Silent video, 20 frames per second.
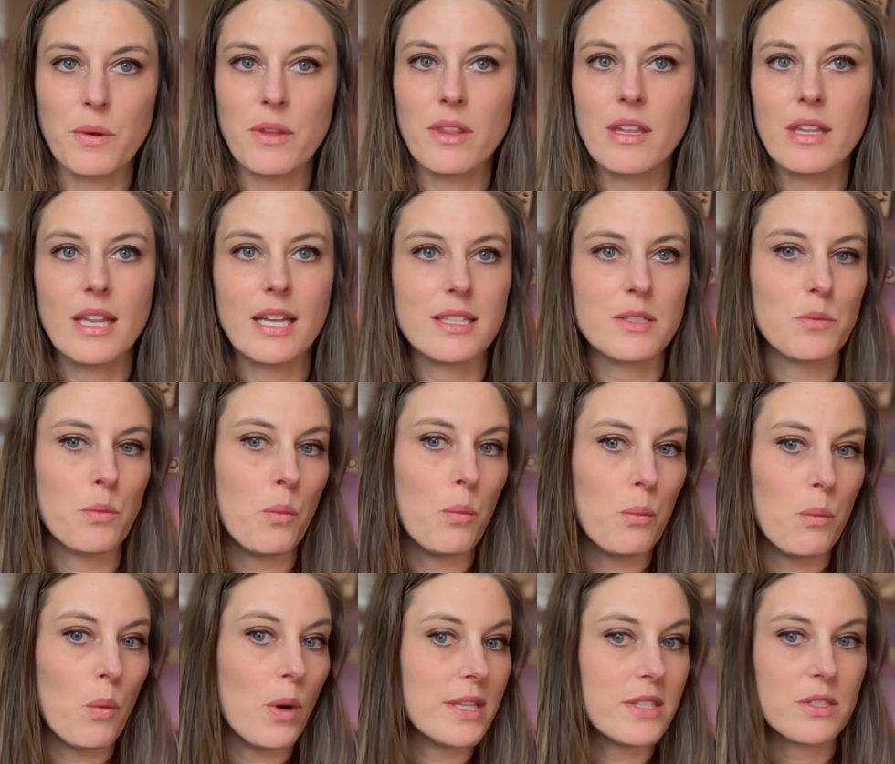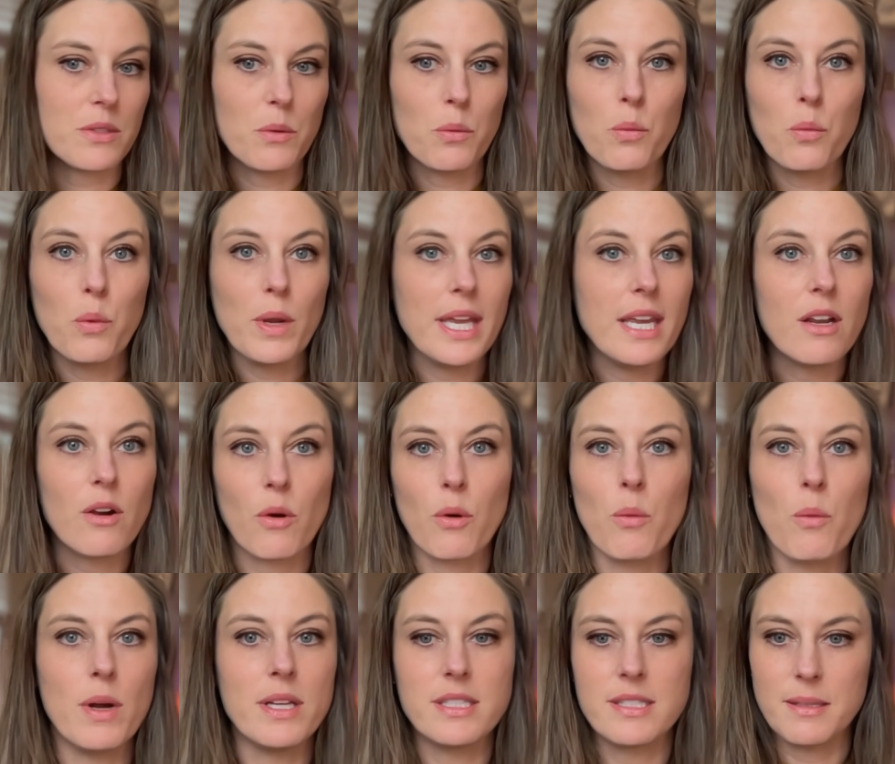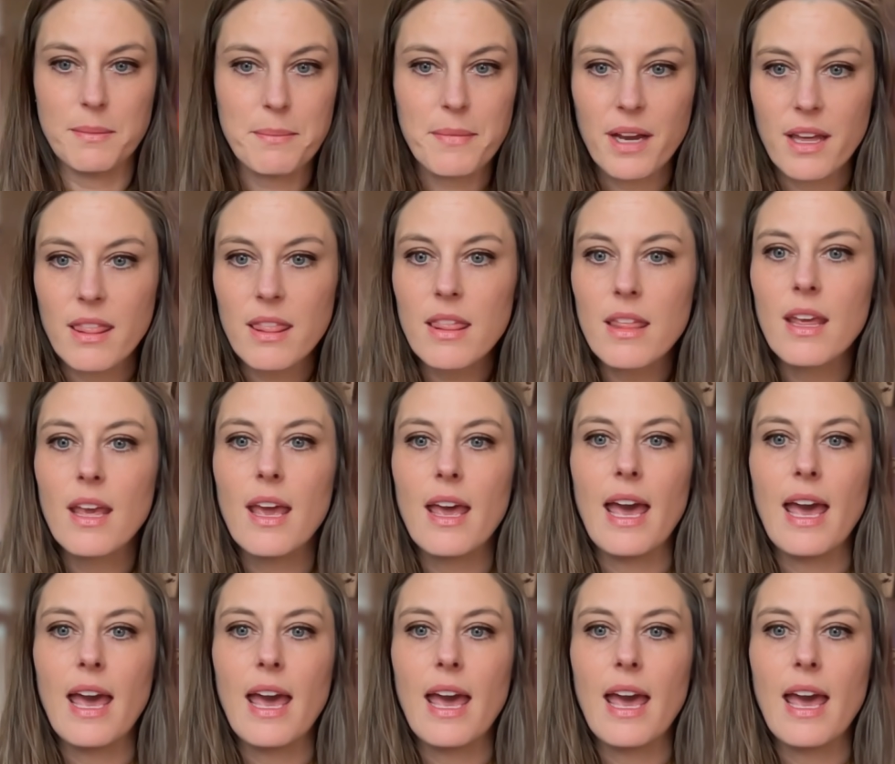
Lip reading: whether that's once a week or once a month.